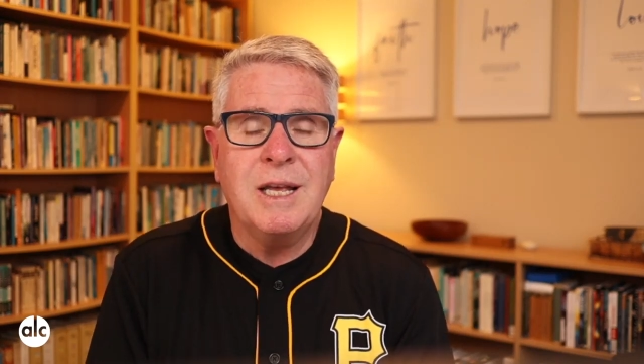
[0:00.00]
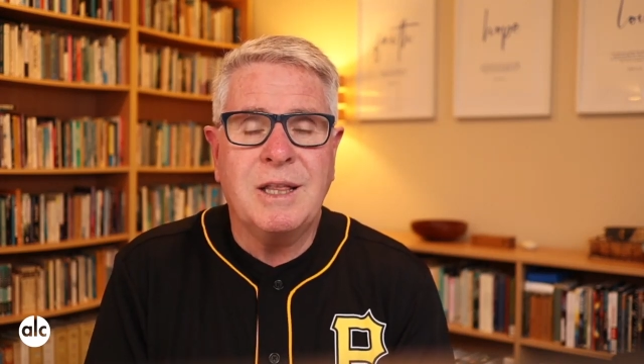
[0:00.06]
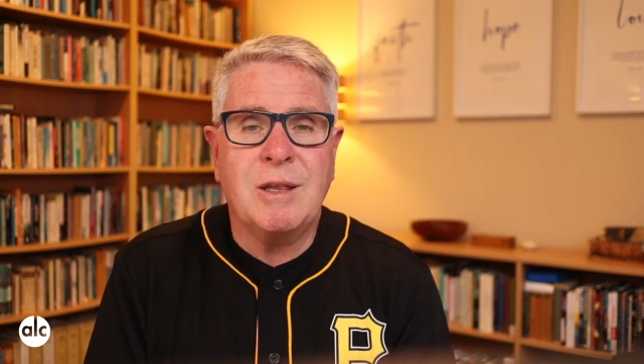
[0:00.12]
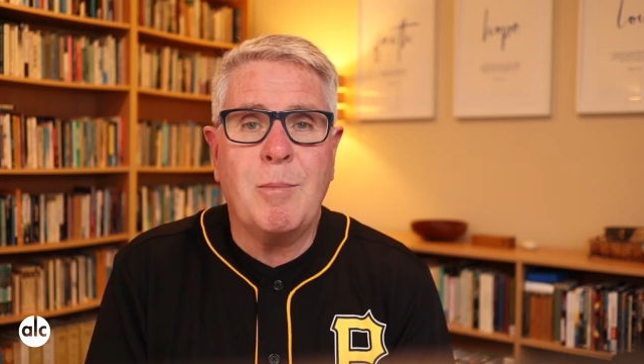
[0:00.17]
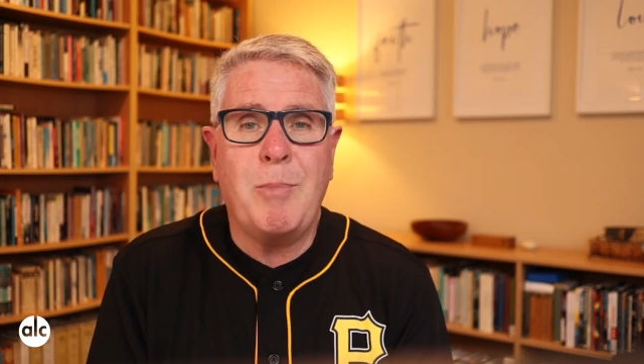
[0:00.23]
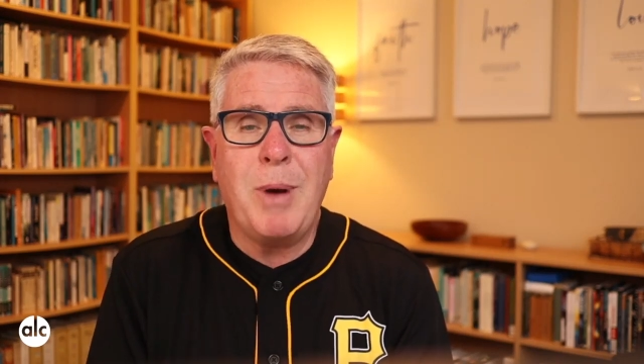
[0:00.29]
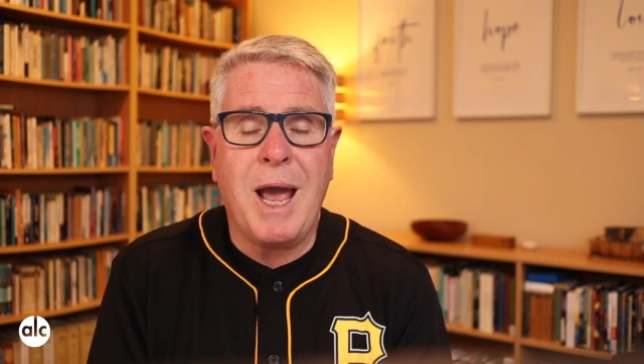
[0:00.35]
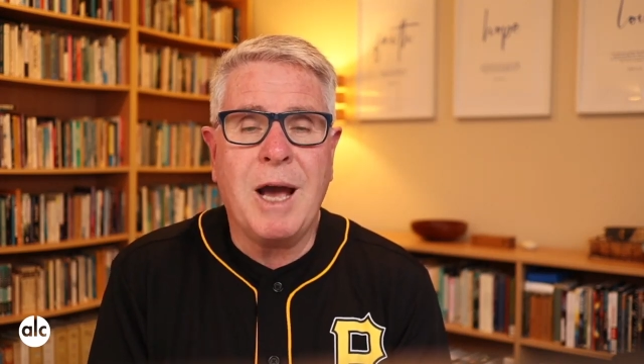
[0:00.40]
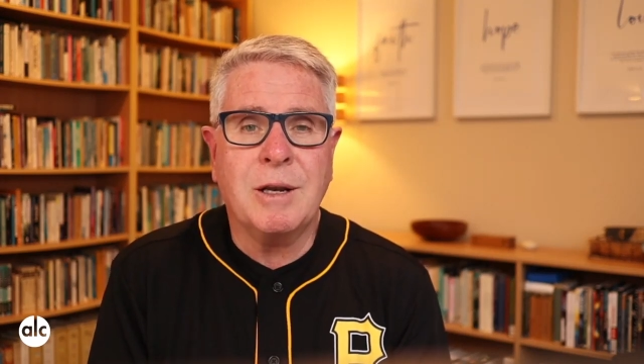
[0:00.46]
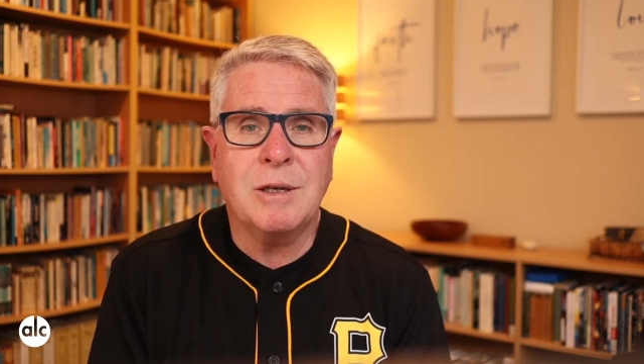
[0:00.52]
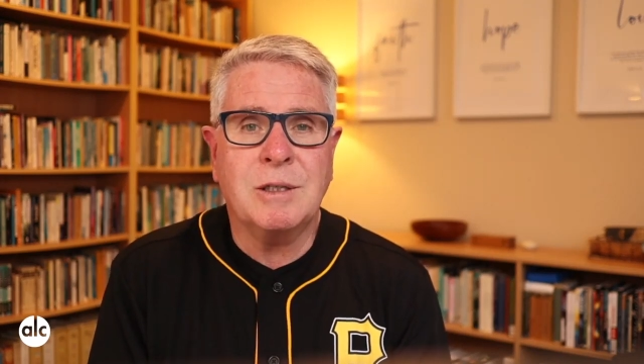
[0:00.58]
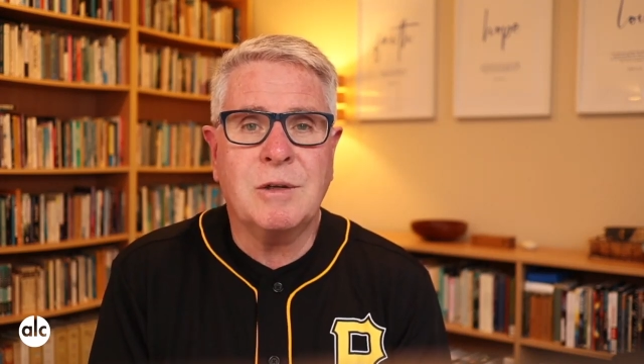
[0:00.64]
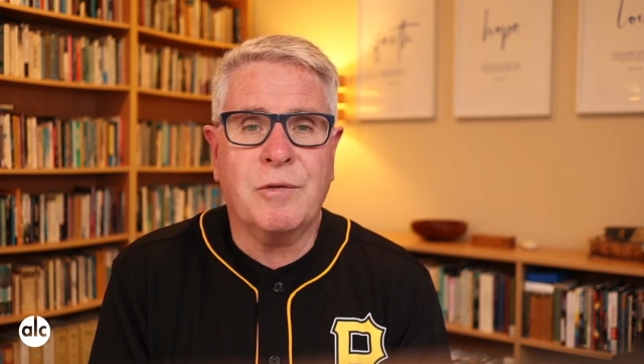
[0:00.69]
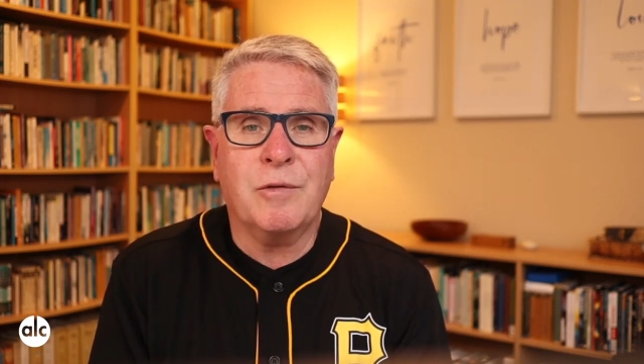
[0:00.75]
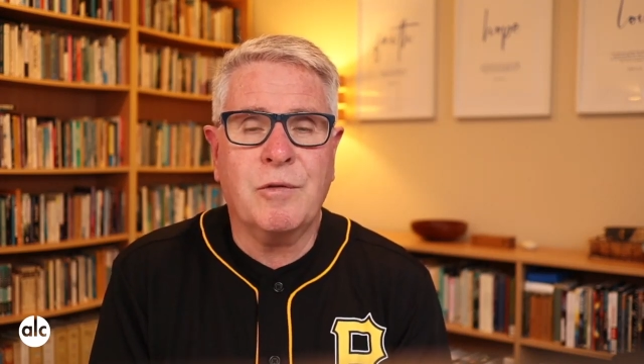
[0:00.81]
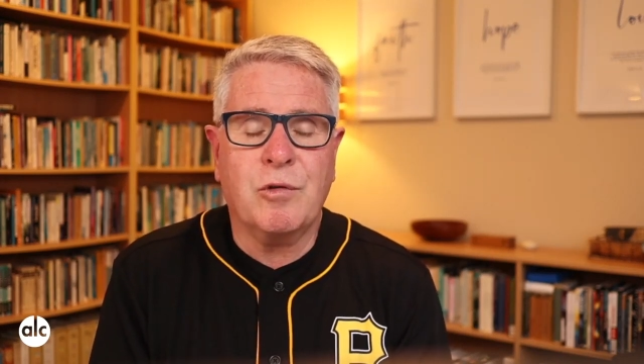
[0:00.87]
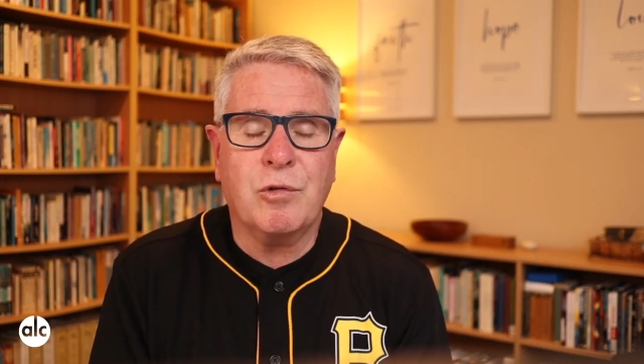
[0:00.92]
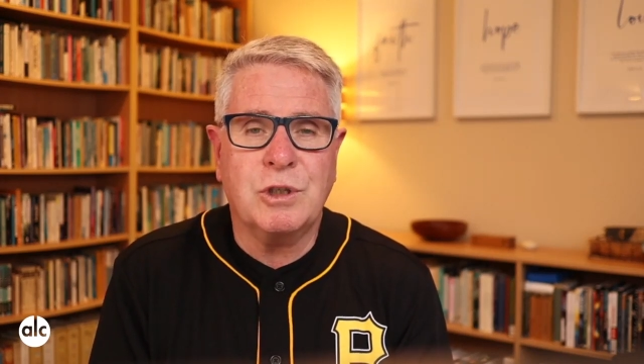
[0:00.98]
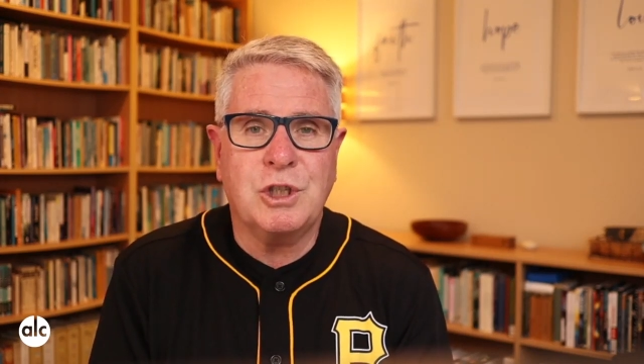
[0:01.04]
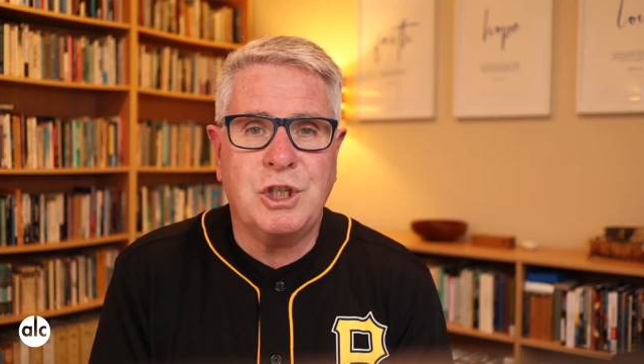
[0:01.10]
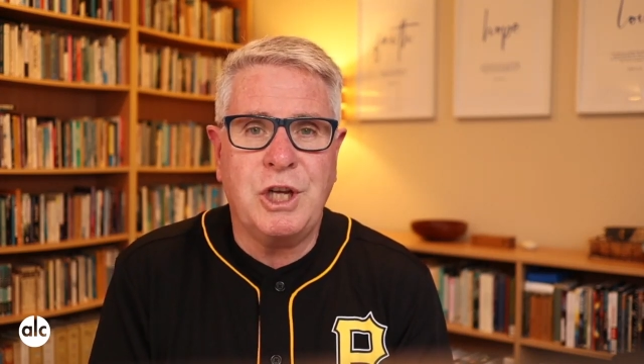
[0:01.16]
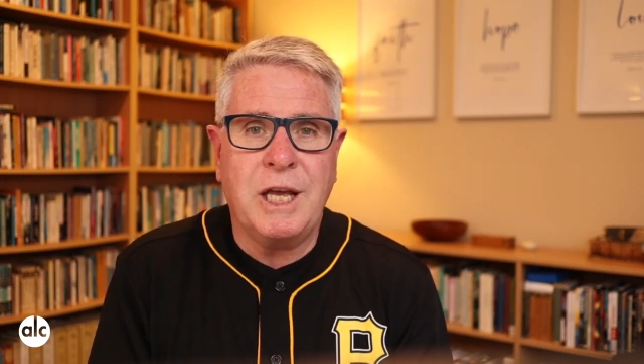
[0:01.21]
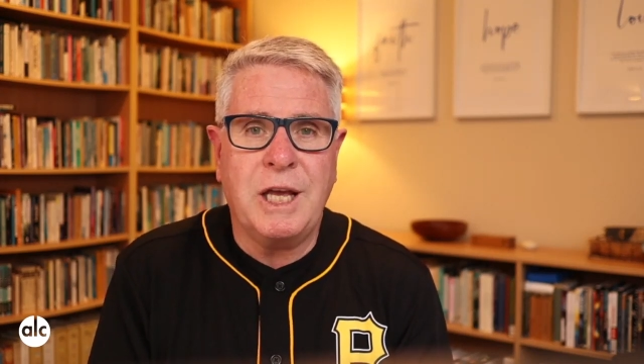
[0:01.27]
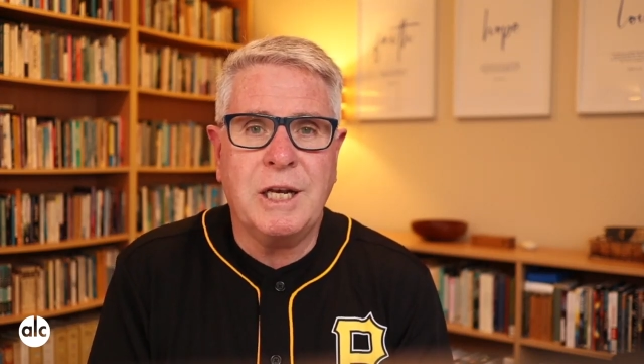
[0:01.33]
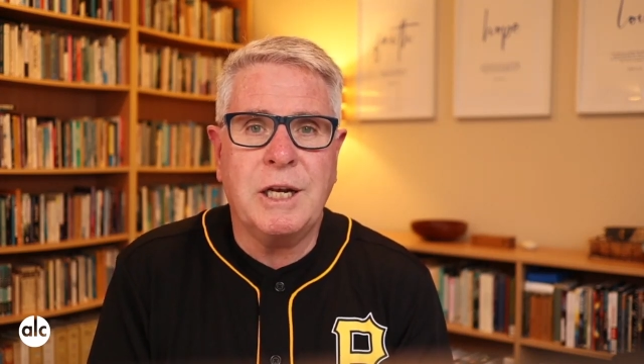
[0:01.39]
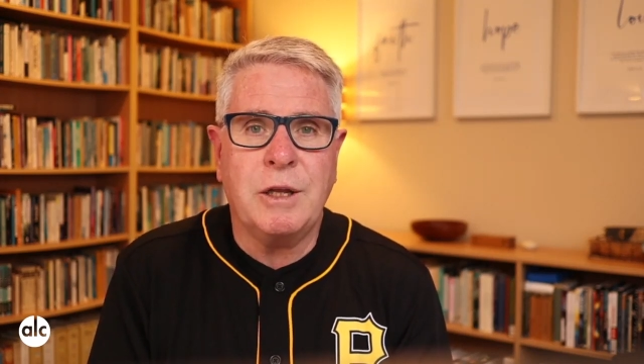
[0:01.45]
the bounds of
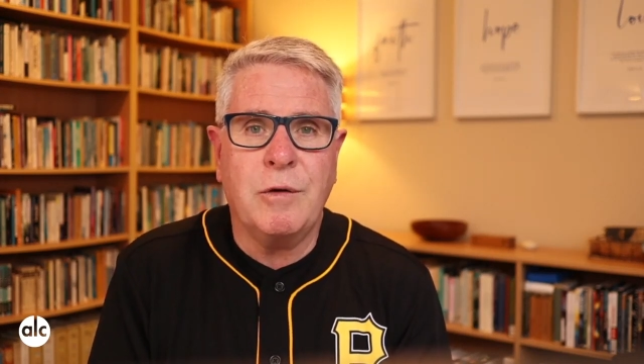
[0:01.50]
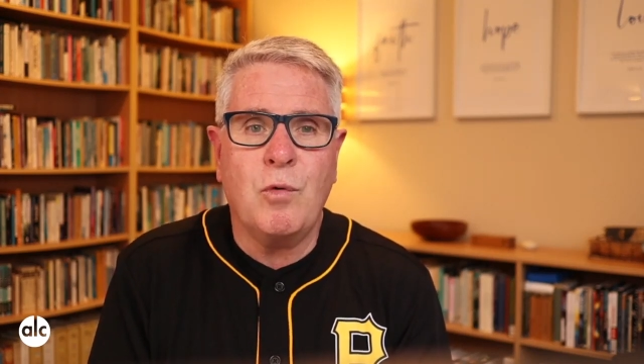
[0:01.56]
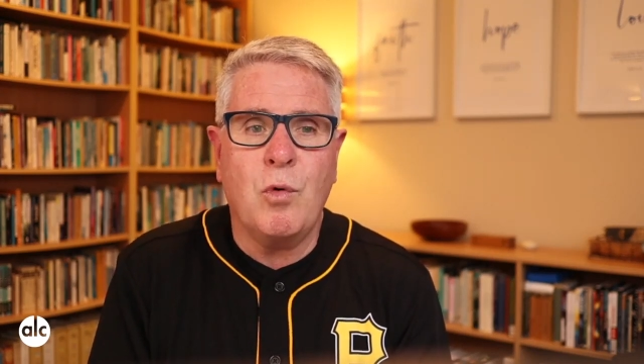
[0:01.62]
Christianity,